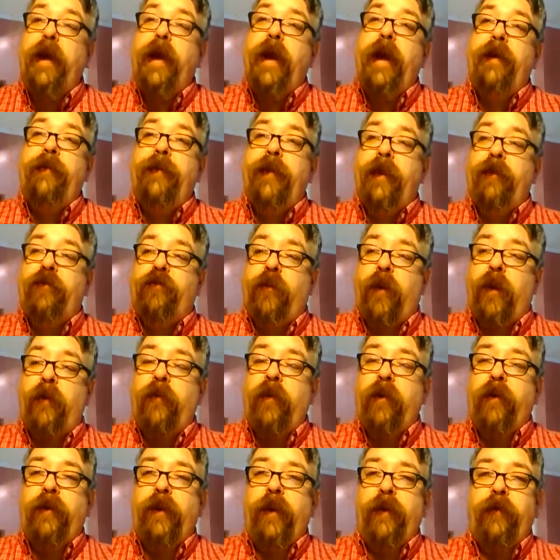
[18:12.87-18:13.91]
And that's why
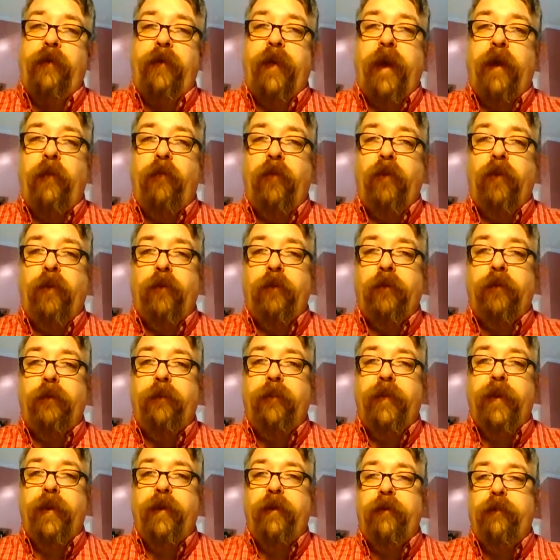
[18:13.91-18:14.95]
that will
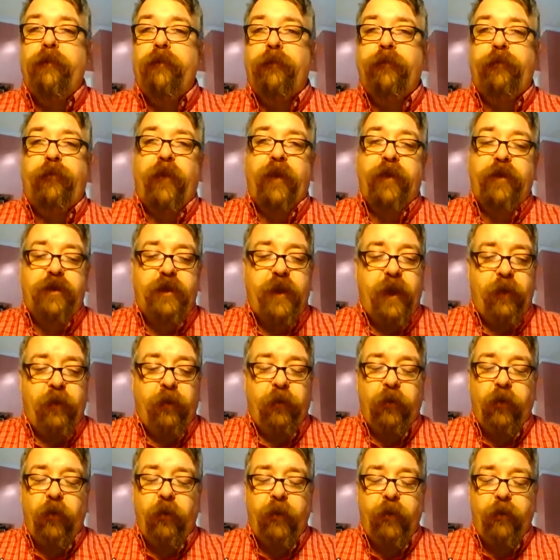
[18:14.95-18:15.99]
be fleshed out a
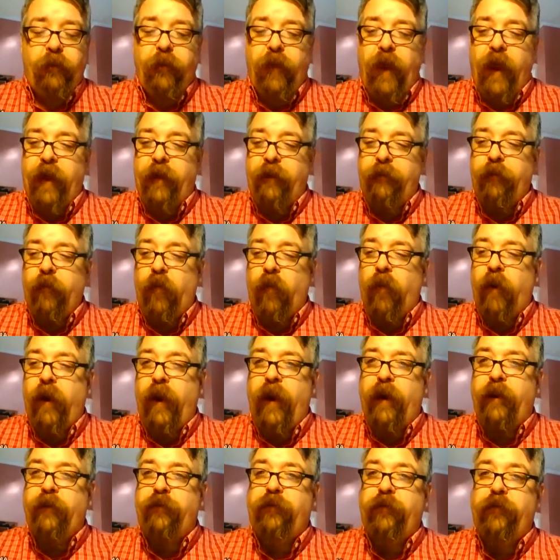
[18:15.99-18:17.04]
little bit more
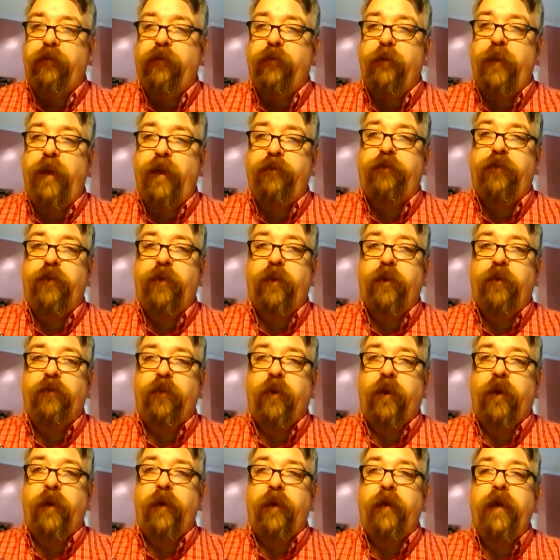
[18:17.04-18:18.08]
as the semester goes
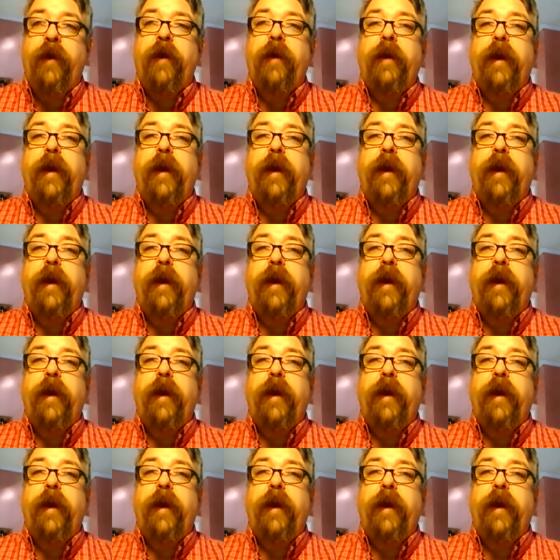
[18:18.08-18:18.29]
on,